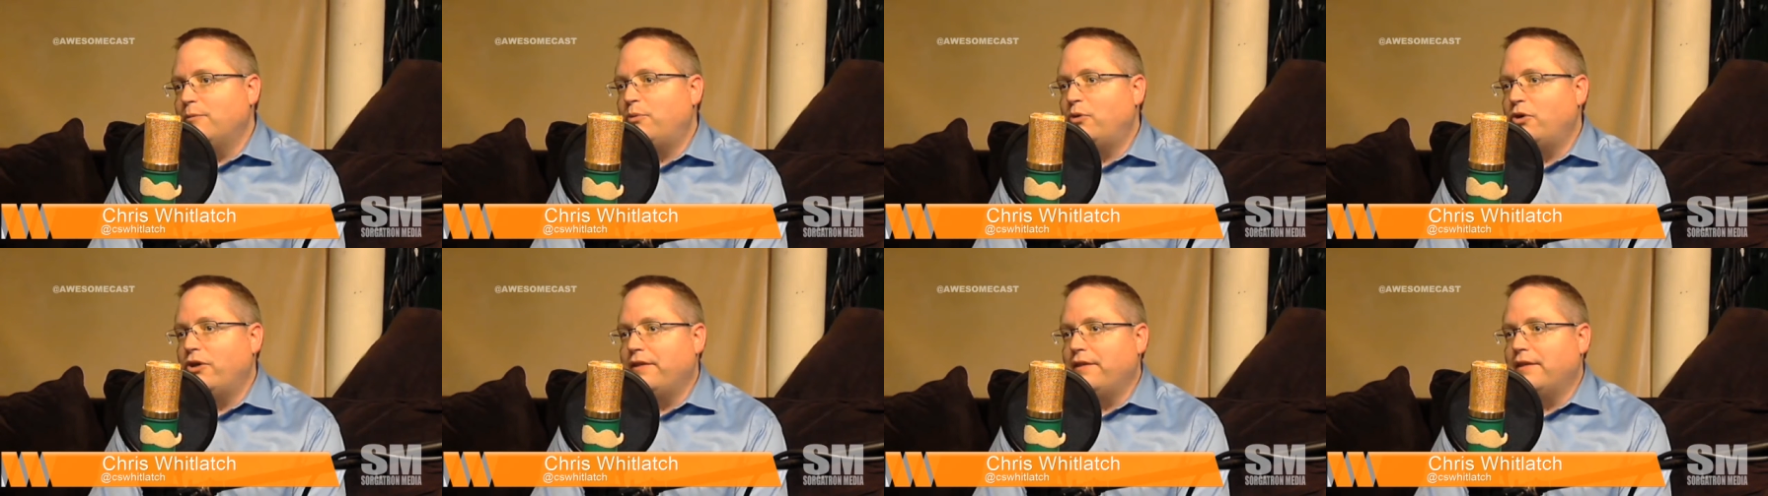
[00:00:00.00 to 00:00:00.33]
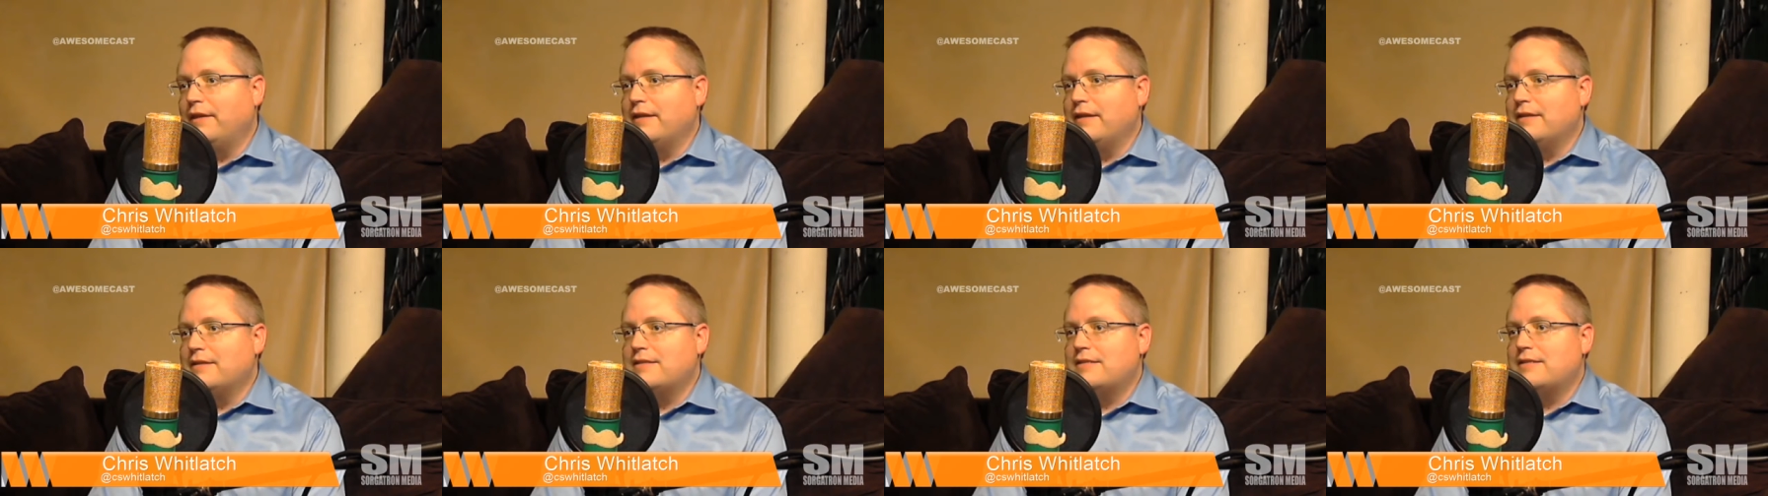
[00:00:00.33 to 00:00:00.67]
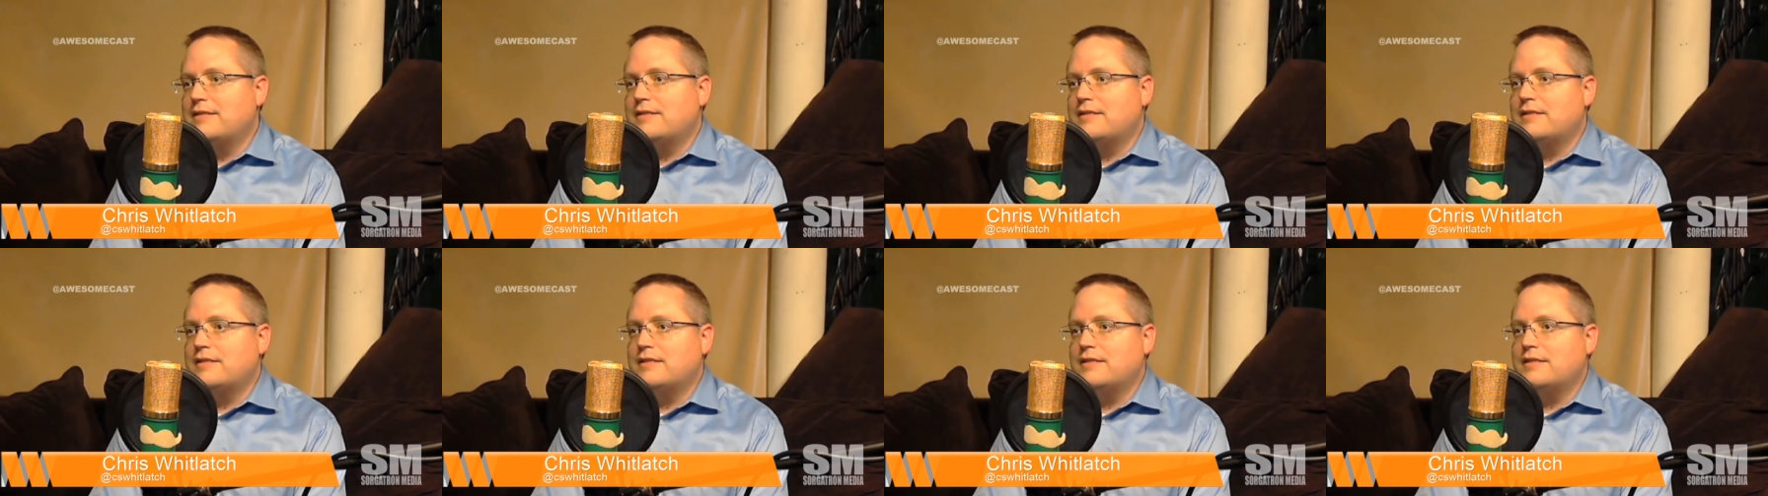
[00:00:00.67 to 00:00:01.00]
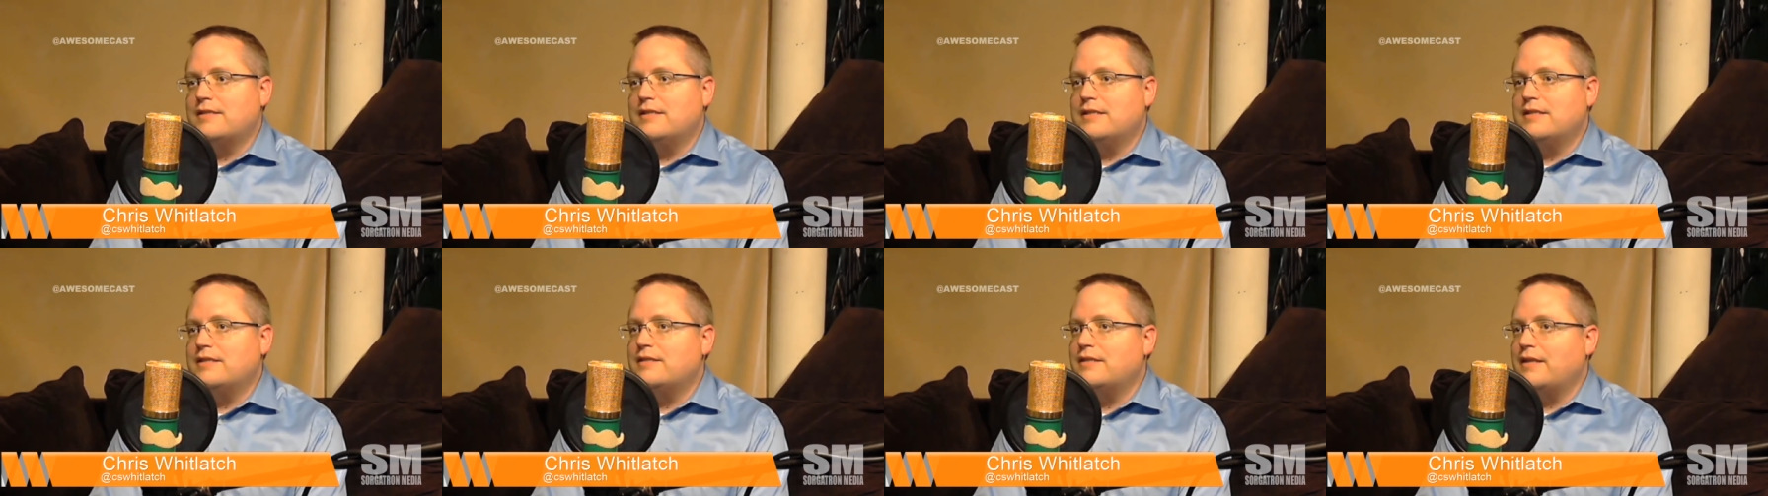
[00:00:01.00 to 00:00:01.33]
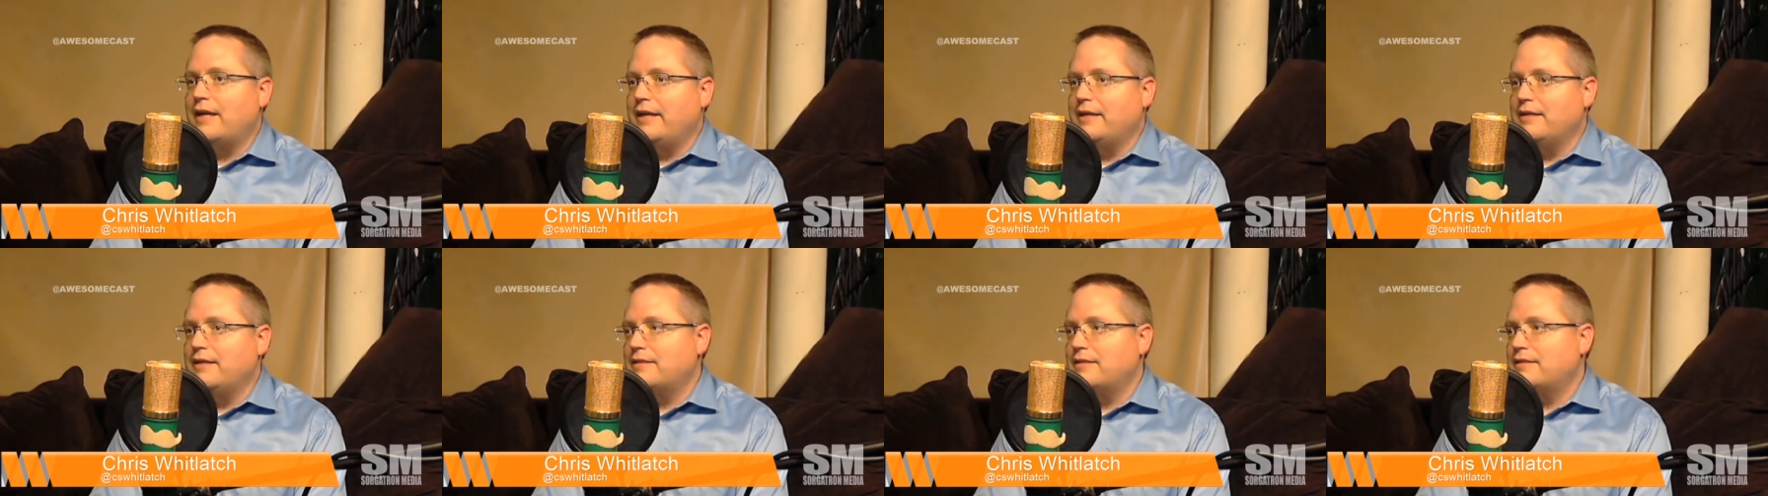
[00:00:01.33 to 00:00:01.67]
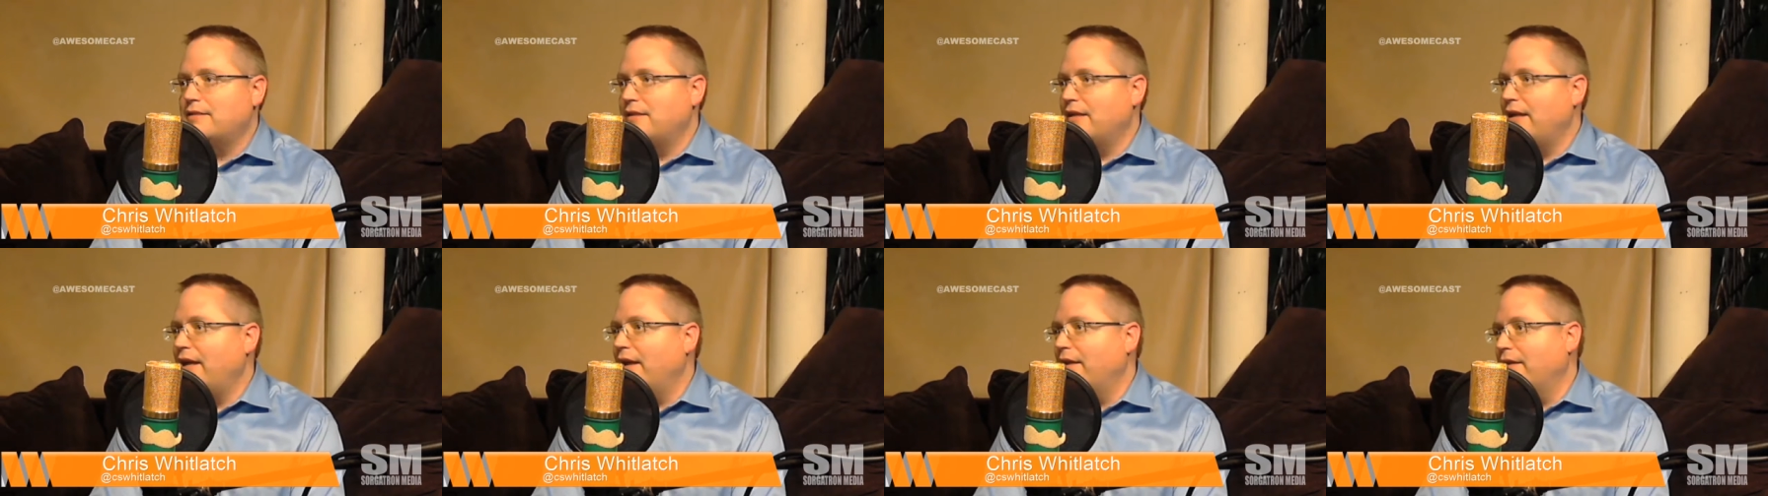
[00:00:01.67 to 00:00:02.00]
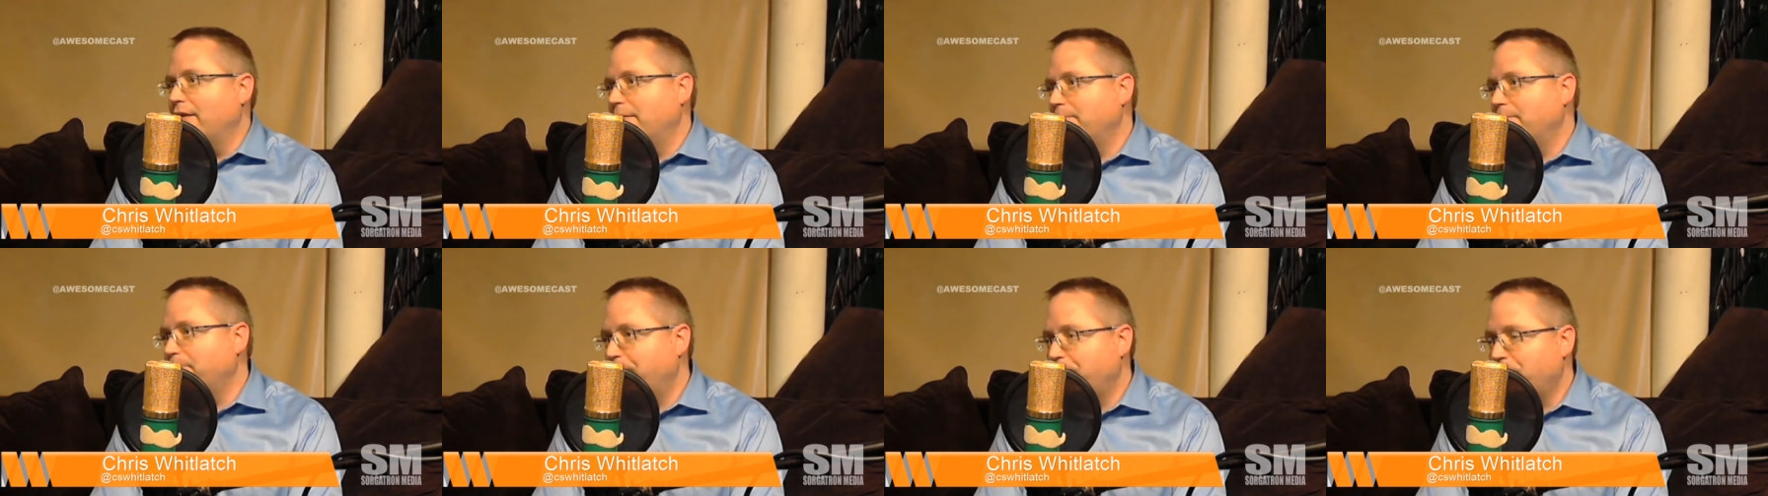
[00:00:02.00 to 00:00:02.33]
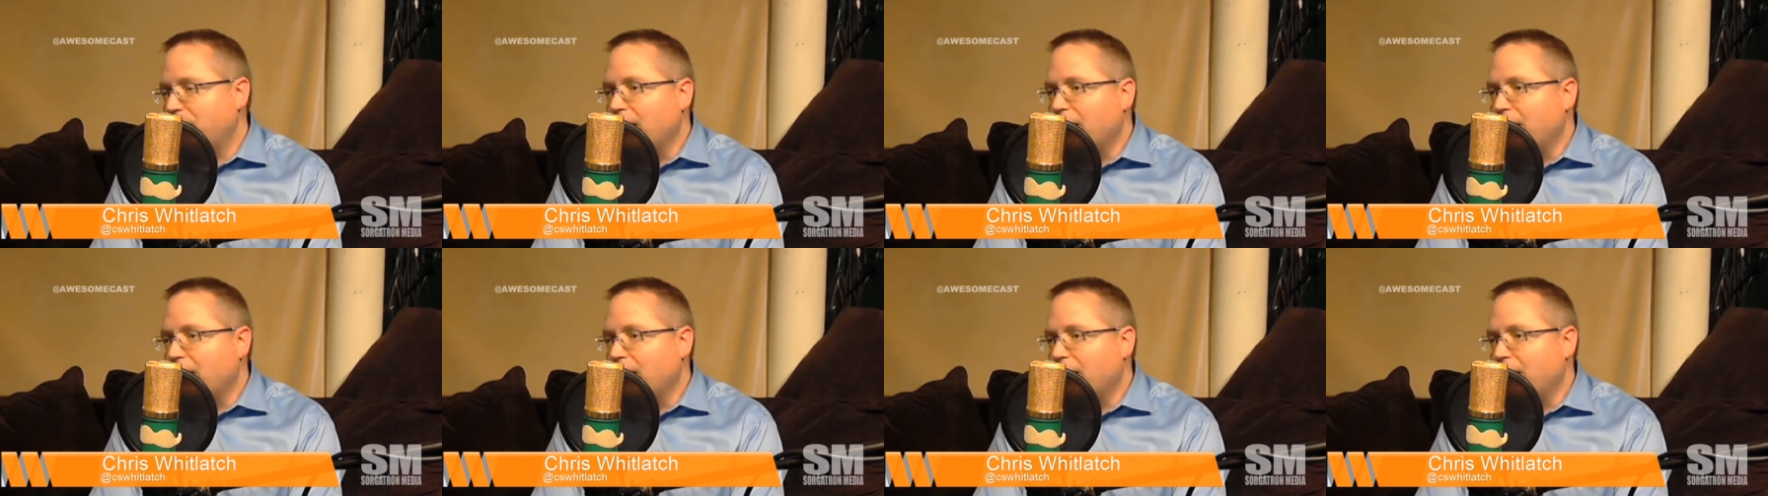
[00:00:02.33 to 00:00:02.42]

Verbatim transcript: put this site together.